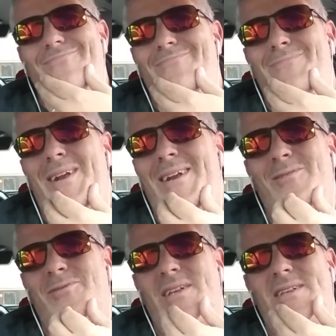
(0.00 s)
but I
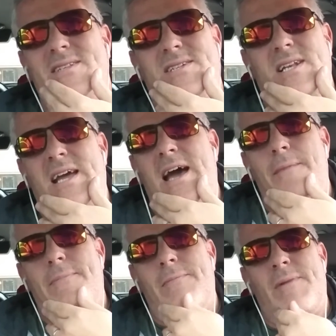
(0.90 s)
don't think that's gonna
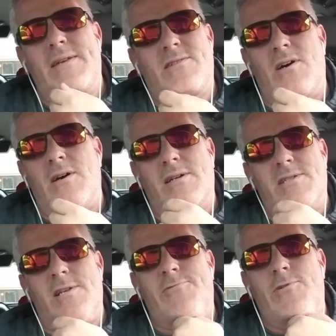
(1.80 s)
happen. My dog
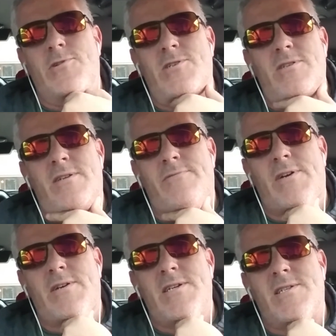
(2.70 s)
is unfortunately
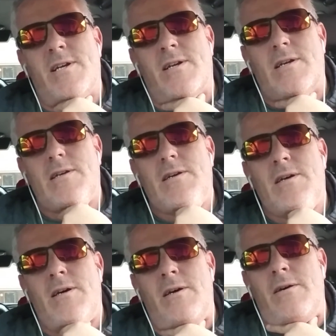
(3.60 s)
very sick,
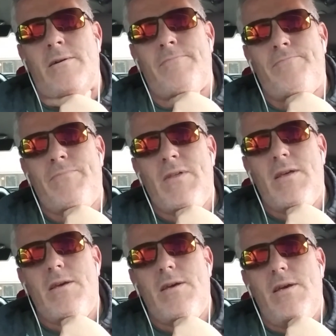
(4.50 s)
and
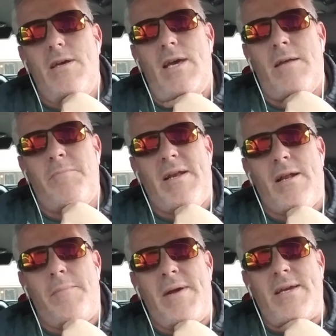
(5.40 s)
may
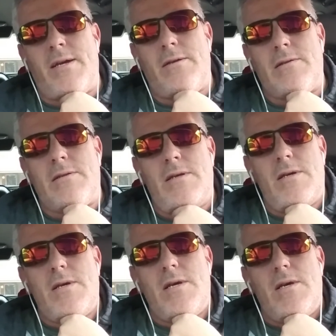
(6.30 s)
not make it.
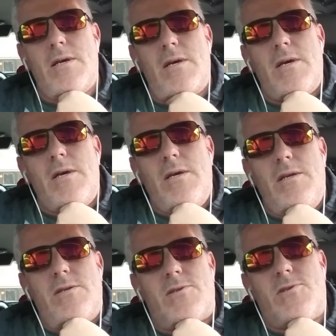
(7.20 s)

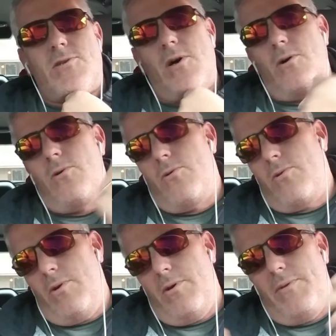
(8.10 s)
So
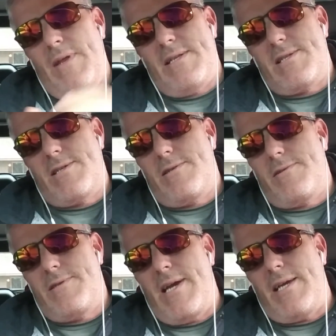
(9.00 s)
that's
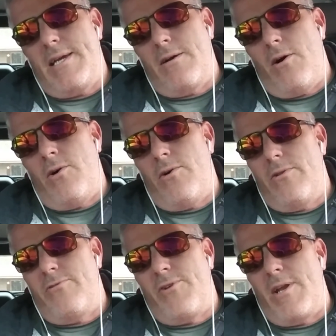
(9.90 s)
taking all
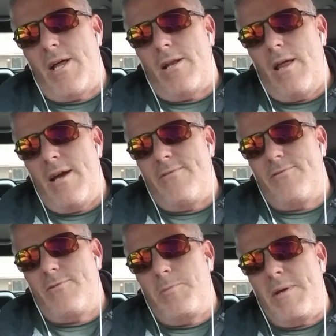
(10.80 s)
the fun out of life,
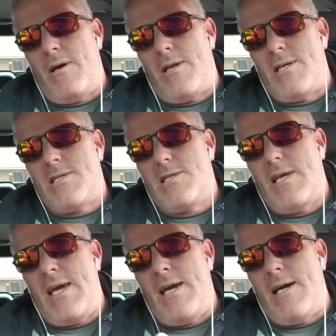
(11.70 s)
to be honest.
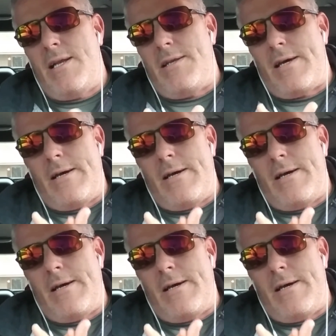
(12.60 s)
And